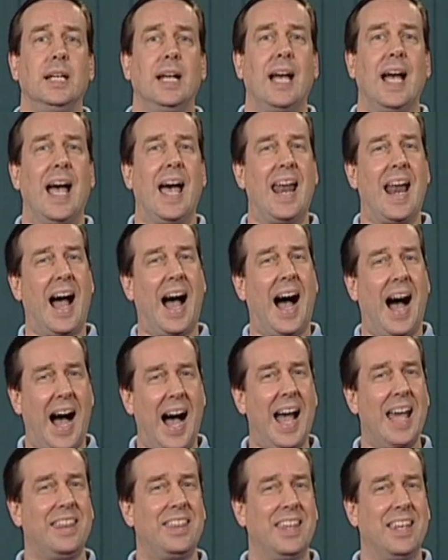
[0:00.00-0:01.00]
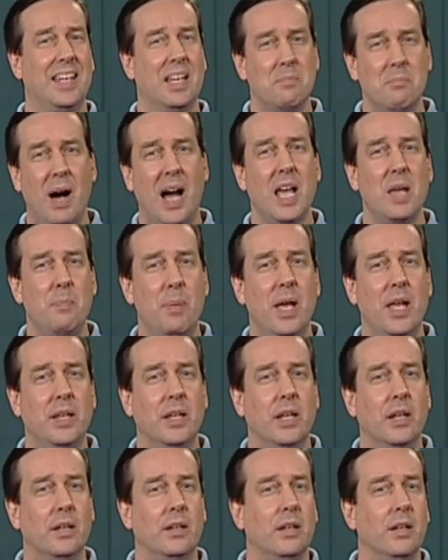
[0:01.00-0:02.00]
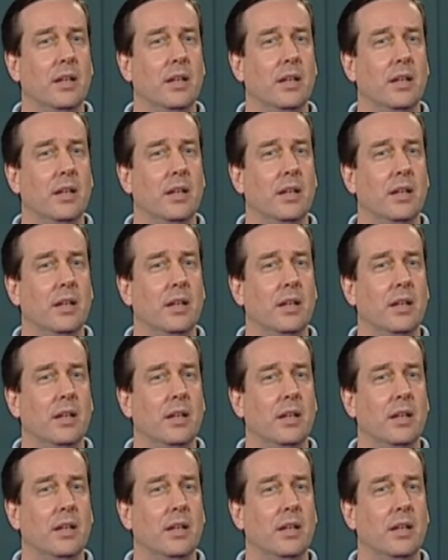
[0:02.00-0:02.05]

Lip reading: And I think, in my opinion,